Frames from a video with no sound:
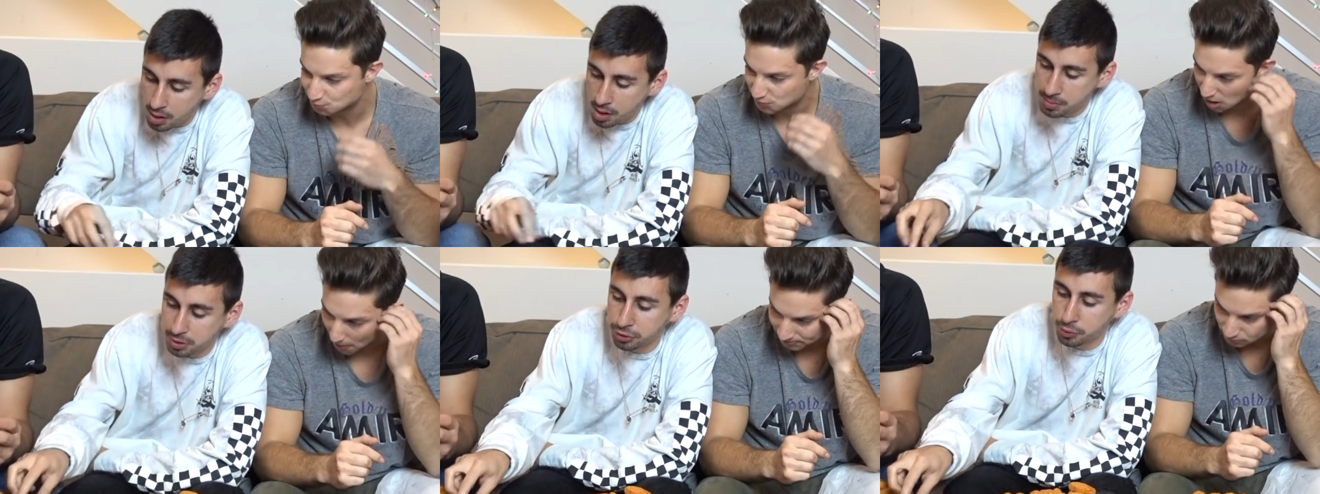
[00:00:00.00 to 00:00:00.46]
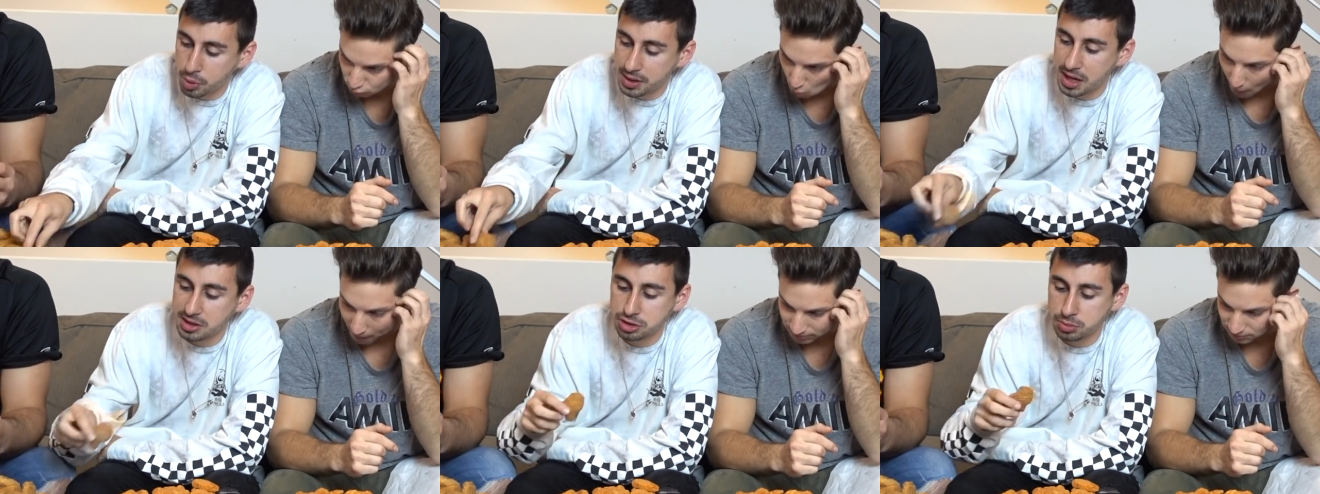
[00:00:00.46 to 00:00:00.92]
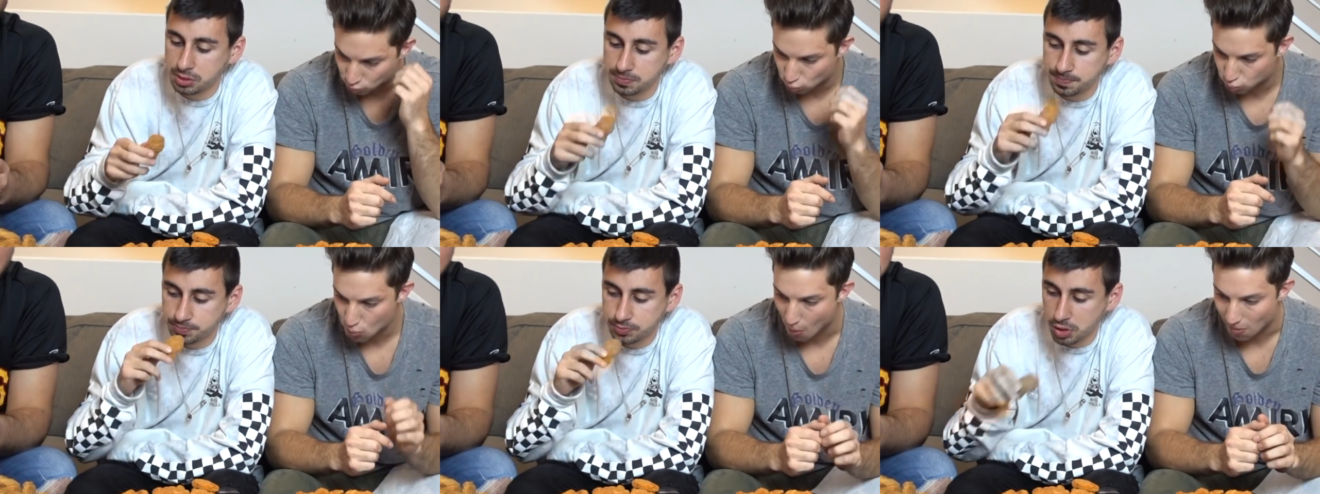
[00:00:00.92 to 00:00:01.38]
Speaker 1: gonna go with one nasty one.
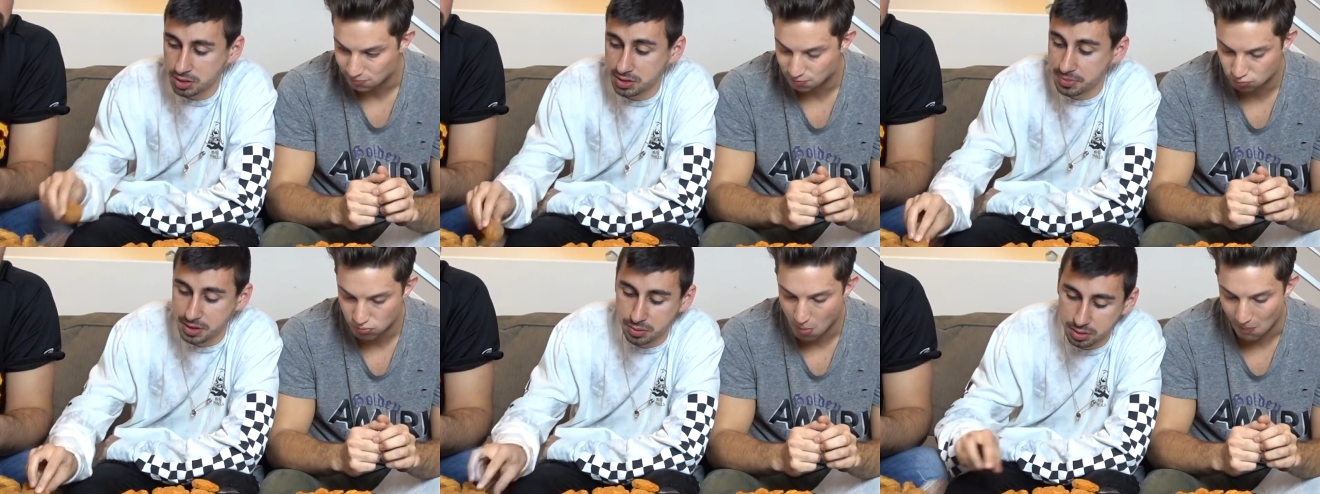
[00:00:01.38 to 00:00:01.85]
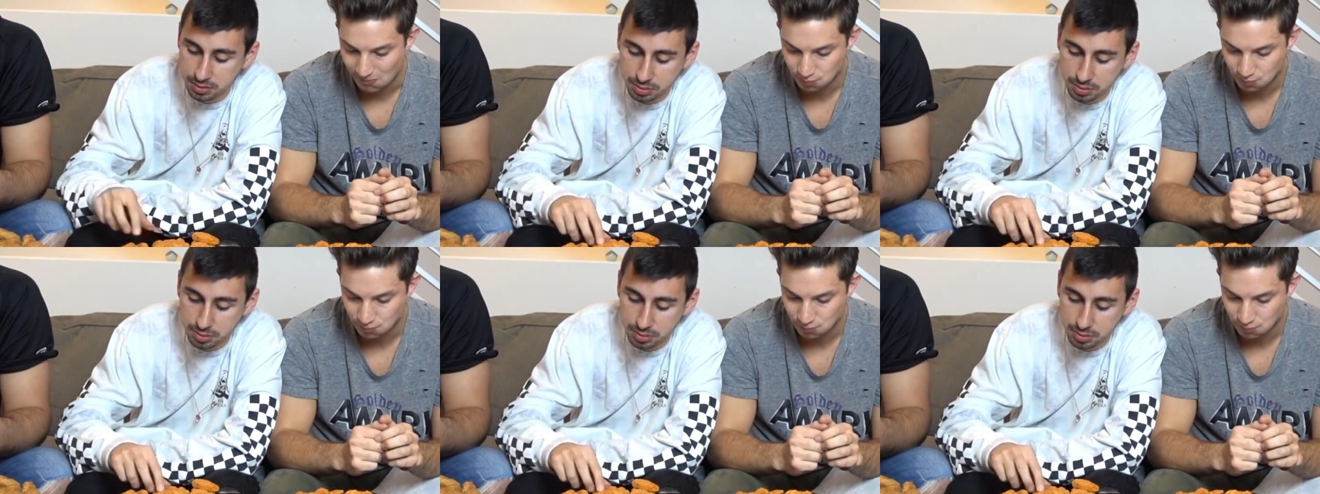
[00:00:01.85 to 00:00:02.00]
Oh, that's a big one.